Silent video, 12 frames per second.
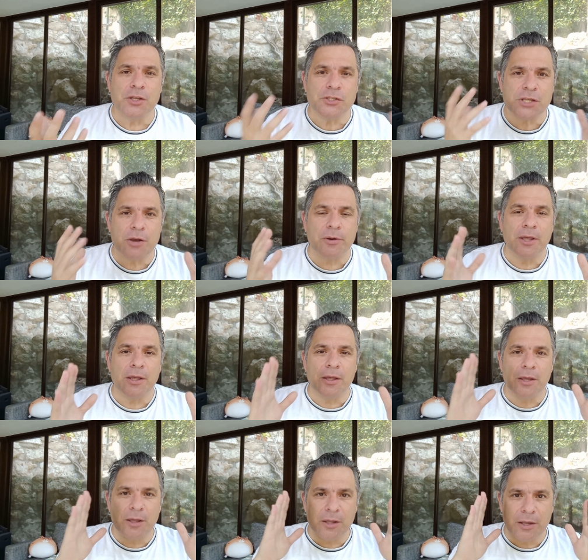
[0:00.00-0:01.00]
So,
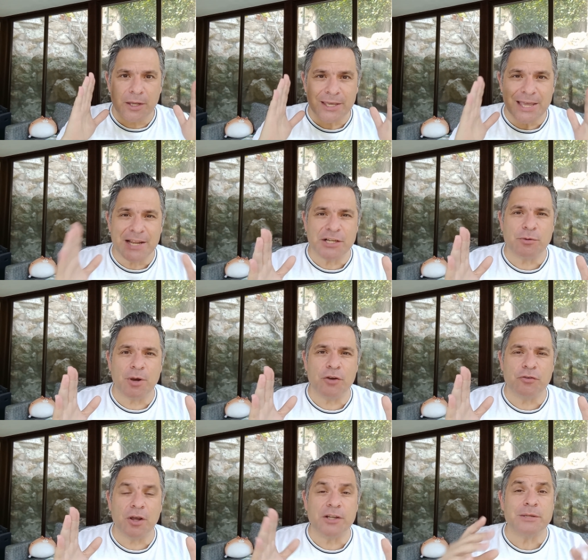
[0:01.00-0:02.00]
getting to
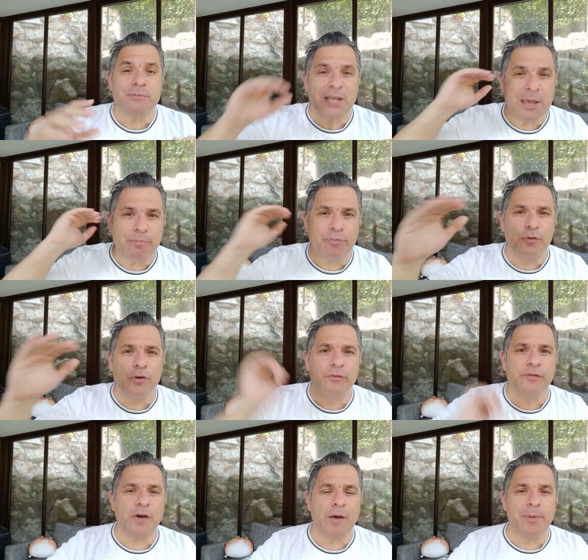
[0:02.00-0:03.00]
100 items, it
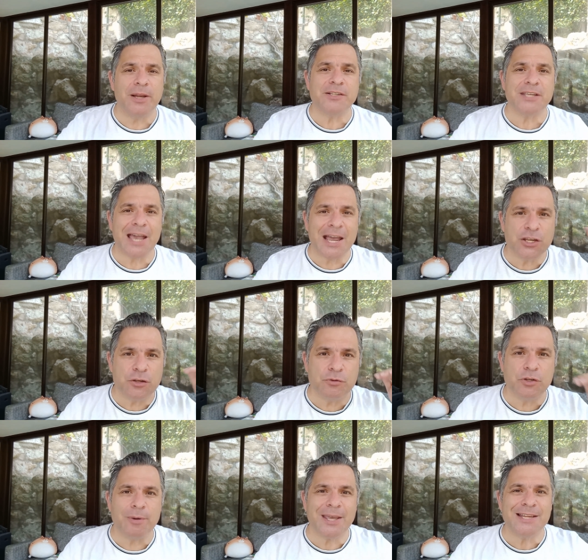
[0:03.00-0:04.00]
proves viability, and you
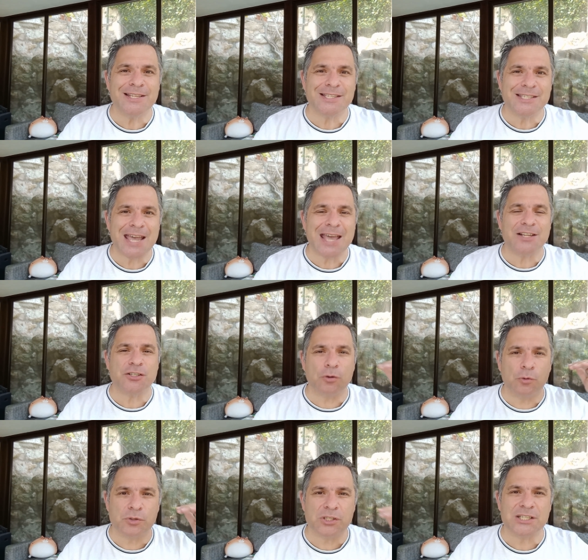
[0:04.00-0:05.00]
do it in sets
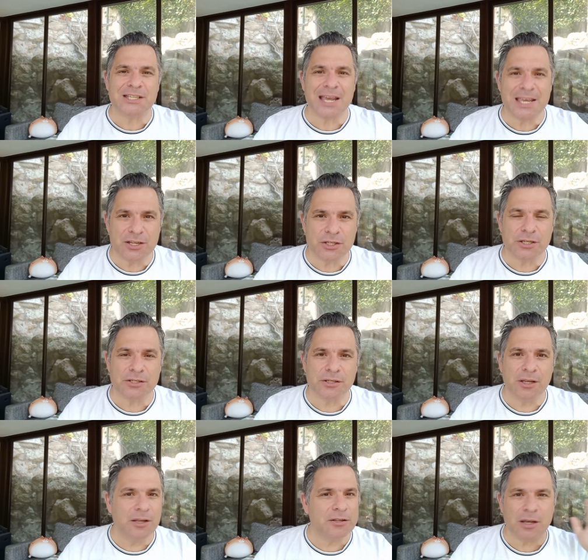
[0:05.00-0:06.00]
or
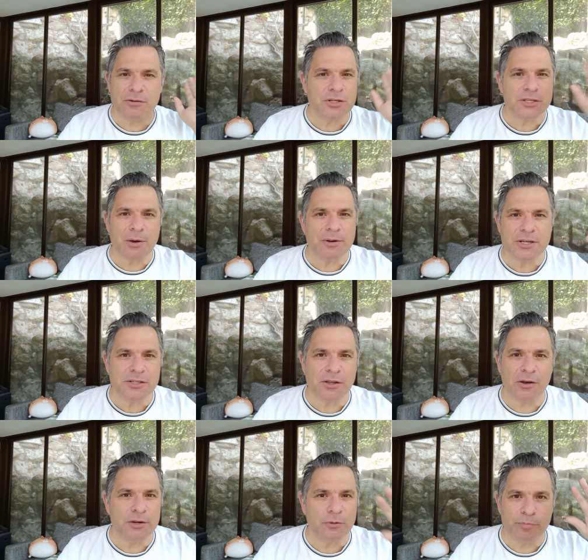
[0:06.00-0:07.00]
stages. Don't just go and
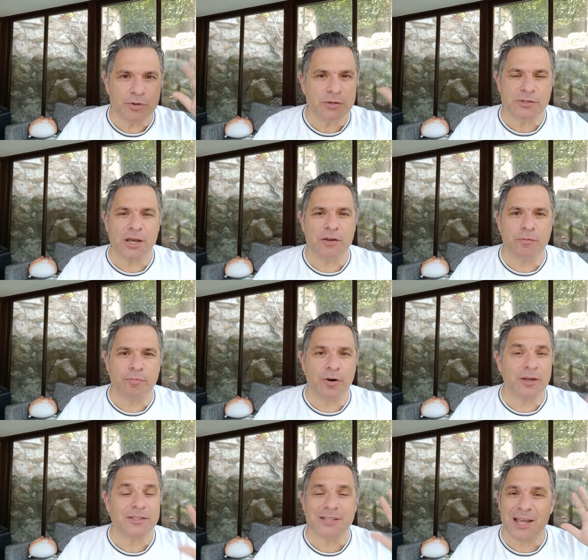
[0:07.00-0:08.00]
design or produce 100
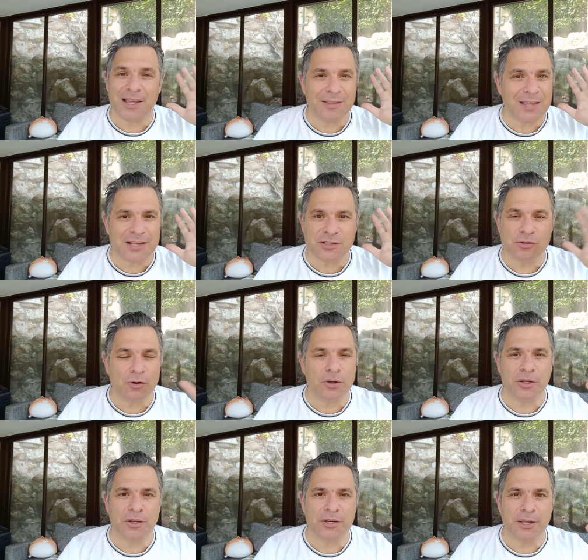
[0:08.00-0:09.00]
products. That's not a
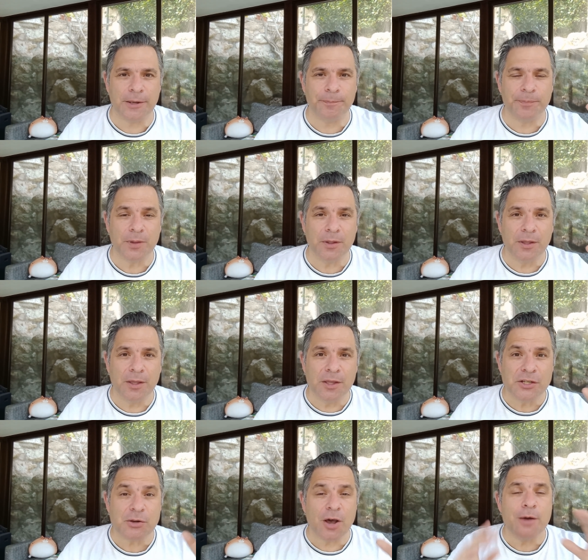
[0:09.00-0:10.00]
good idea.
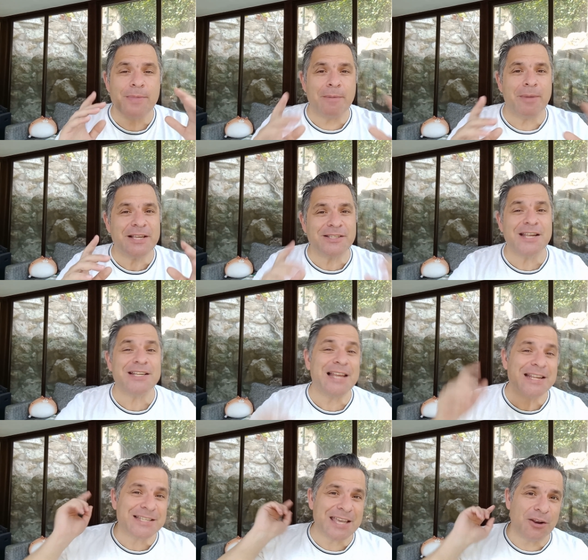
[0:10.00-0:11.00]
So I hope that makes sense.
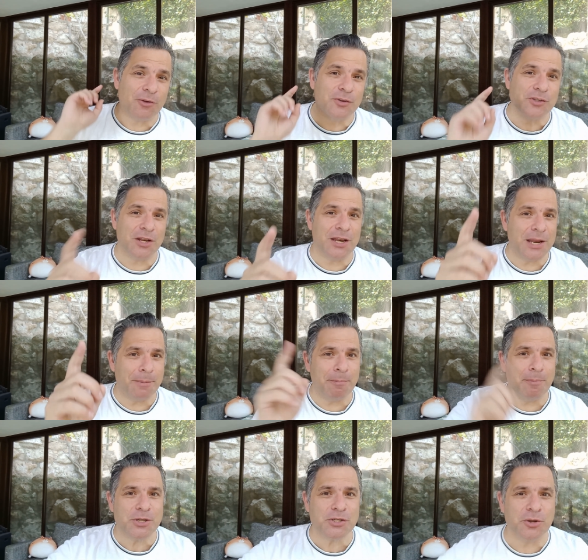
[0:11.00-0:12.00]
Let's get on to
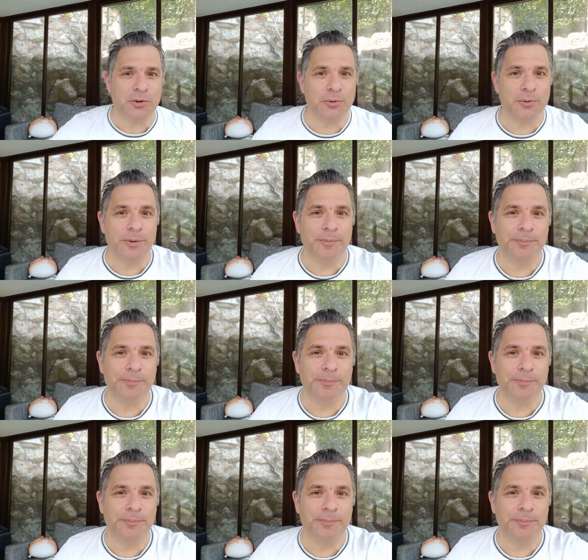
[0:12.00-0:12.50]
number 2.